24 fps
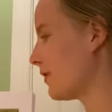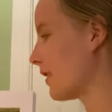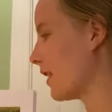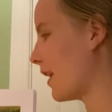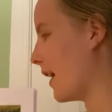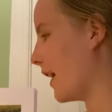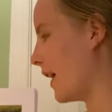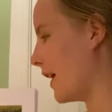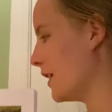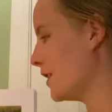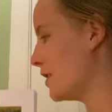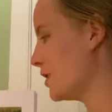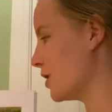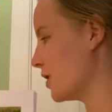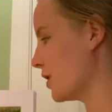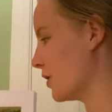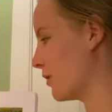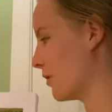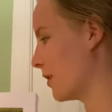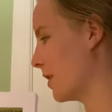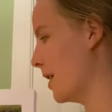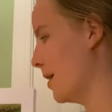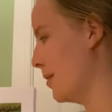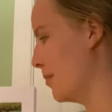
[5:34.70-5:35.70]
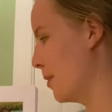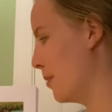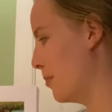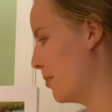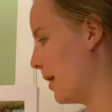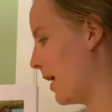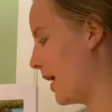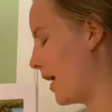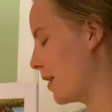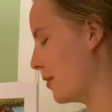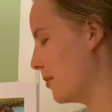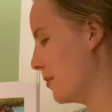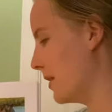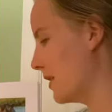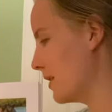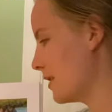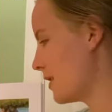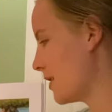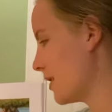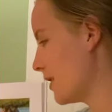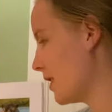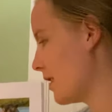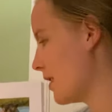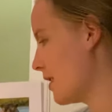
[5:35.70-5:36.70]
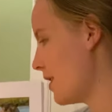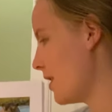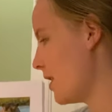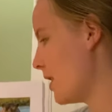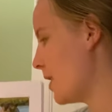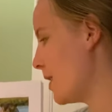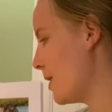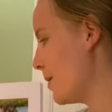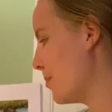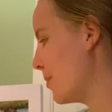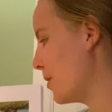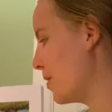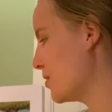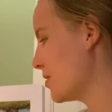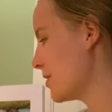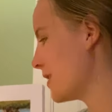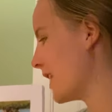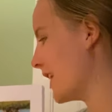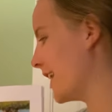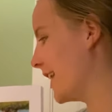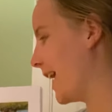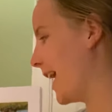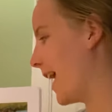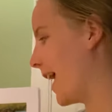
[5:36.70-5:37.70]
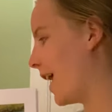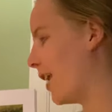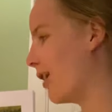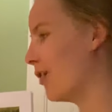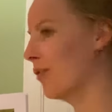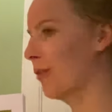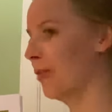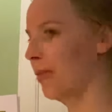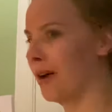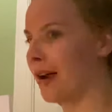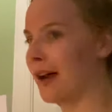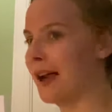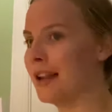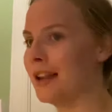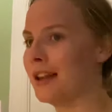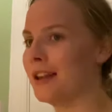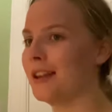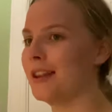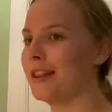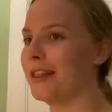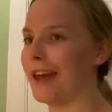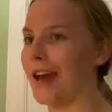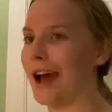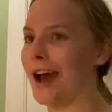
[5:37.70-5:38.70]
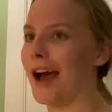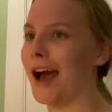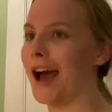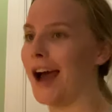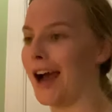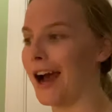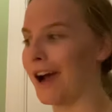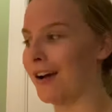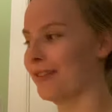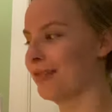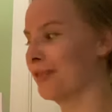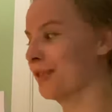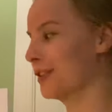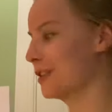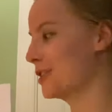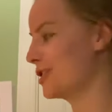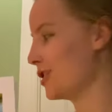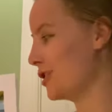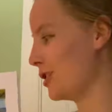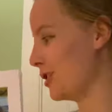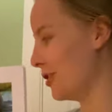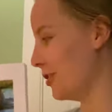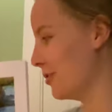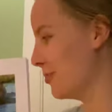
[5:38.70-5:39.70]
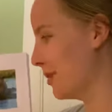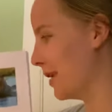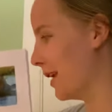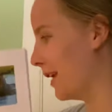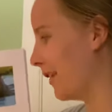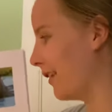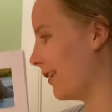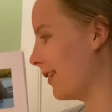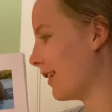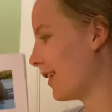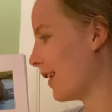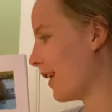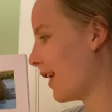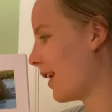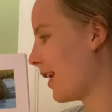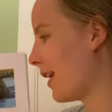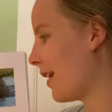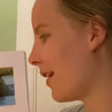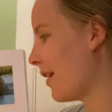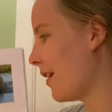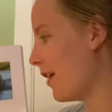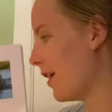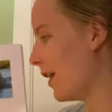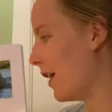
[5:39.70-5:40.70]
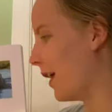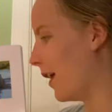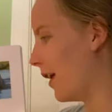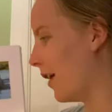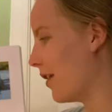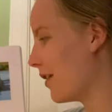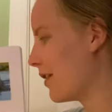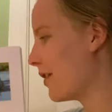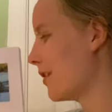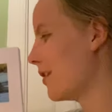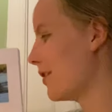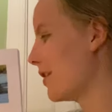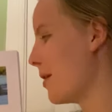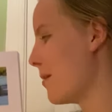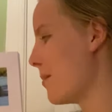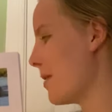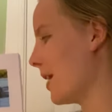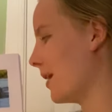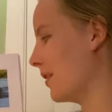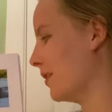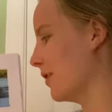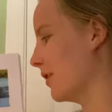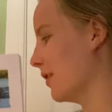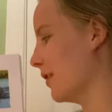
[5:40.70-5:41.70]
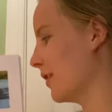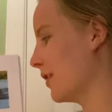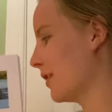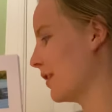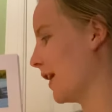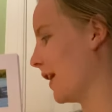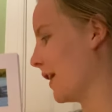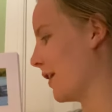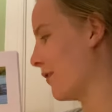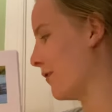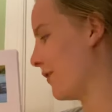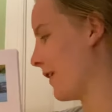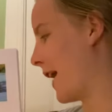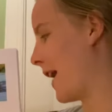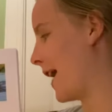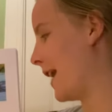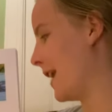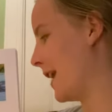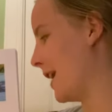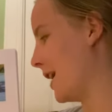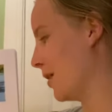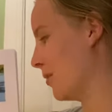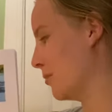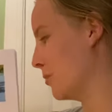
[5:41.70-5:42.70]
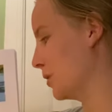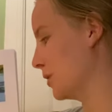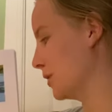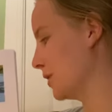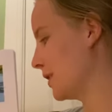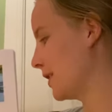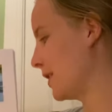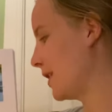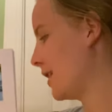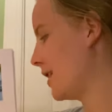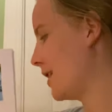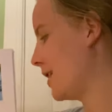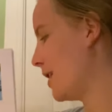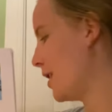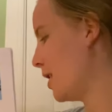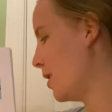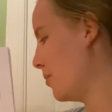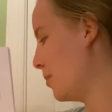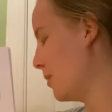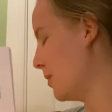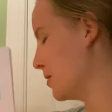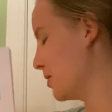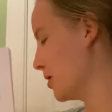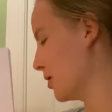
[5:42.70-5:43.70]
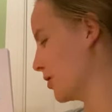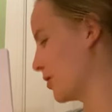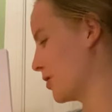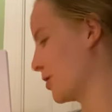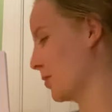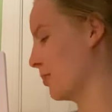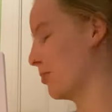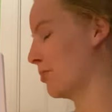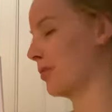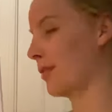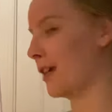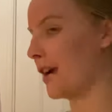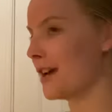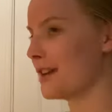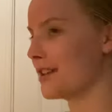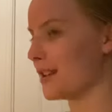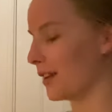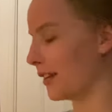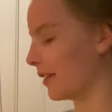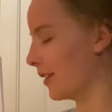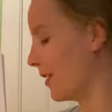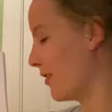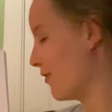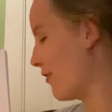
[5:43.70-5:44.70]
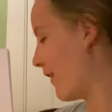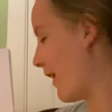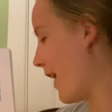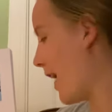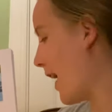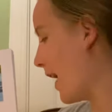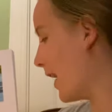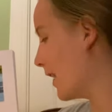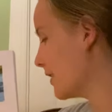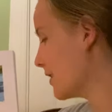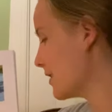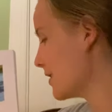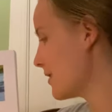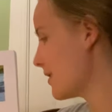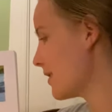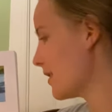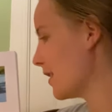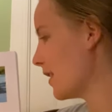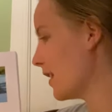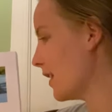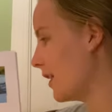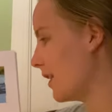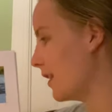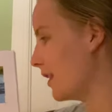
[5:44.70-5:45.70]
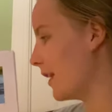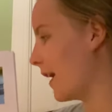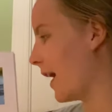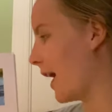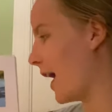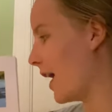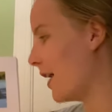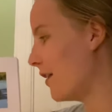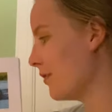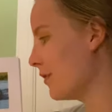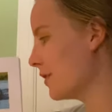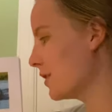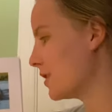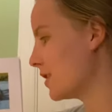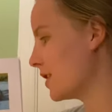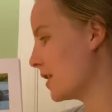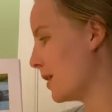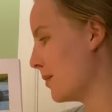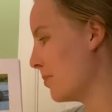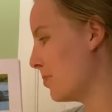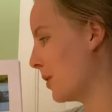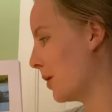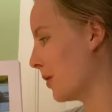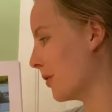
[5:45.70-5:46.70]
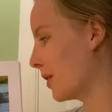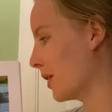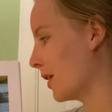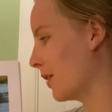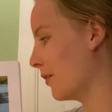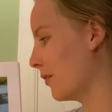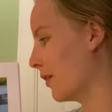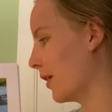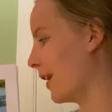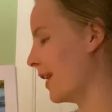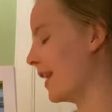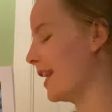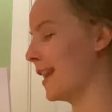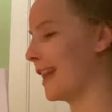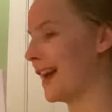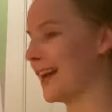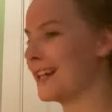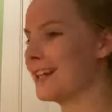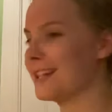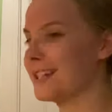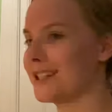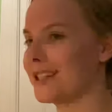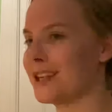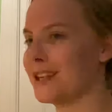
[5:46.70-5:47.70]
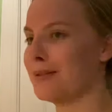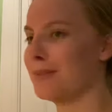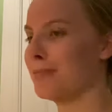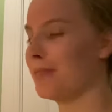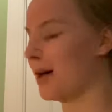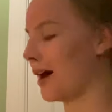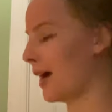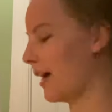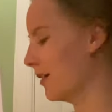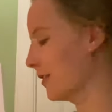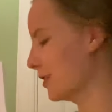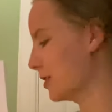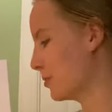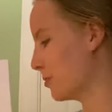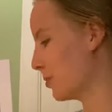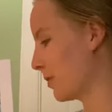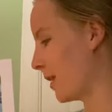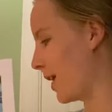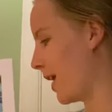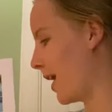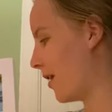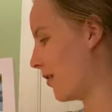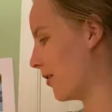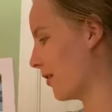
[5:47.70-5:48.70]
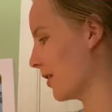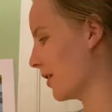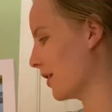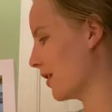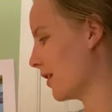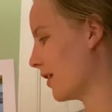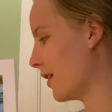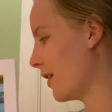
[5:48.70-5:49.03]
H is for hippopotamus. Hippos can outrun the average human. Although they may look like fat animals, hippos are surprisingly fast. The average hippo can run 19 miles per hour,